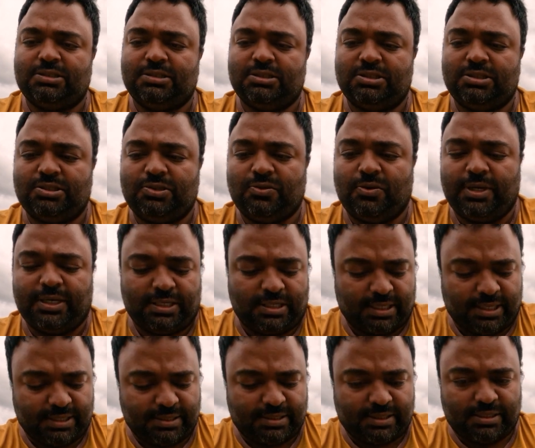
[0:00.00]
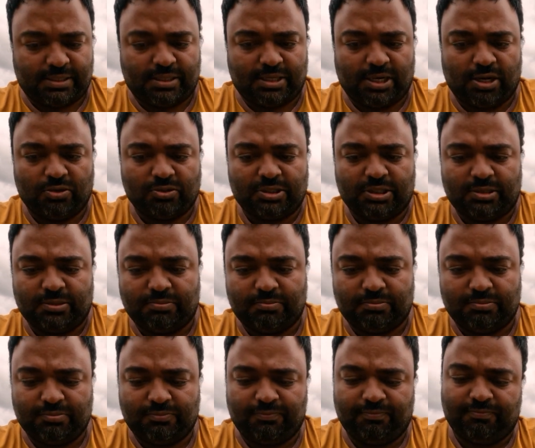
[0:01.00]
It's quite nice and round and
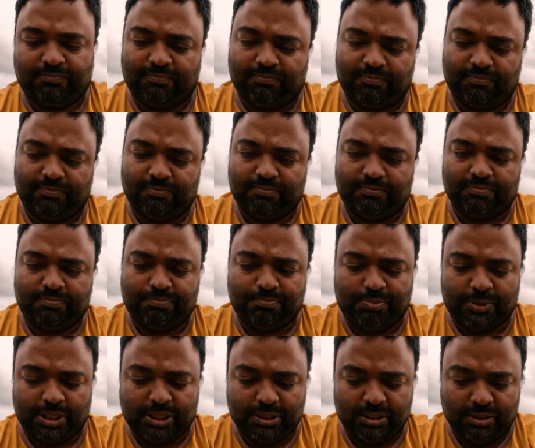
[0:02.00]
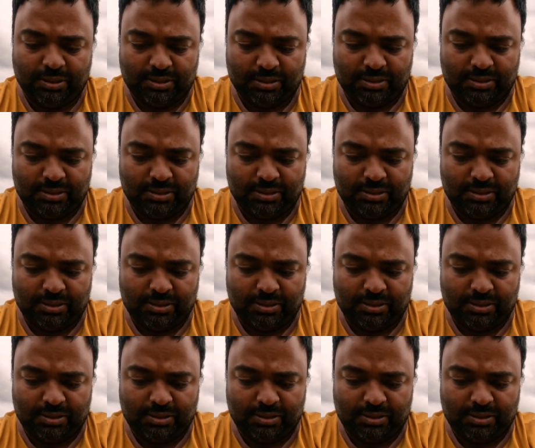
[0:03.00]
big.